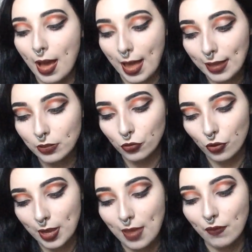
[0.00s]
I had to
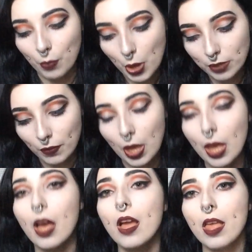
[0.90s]
try it. If it works for
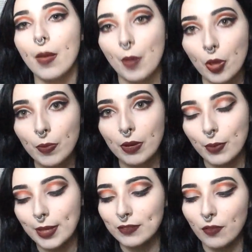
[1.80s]
her, I'm hoping it
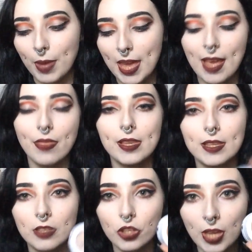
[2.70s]
works for me and
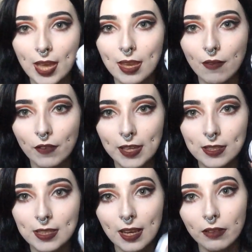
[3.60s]
this is the shade
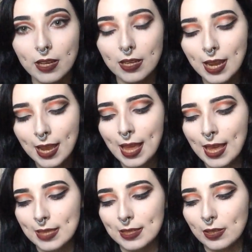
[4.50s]
Flexitarian.
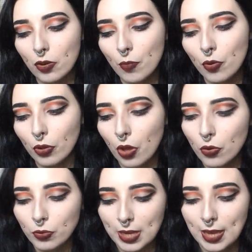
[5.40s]
It's a little more
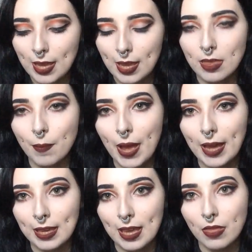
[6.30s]
goldy in the
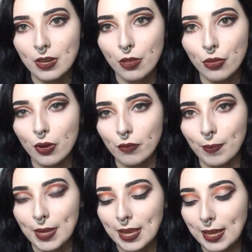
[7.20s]
packet than I thought it
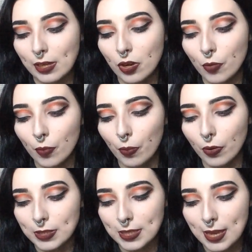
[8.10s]
would be, like a little more
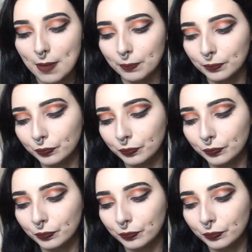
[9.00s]
bronzy.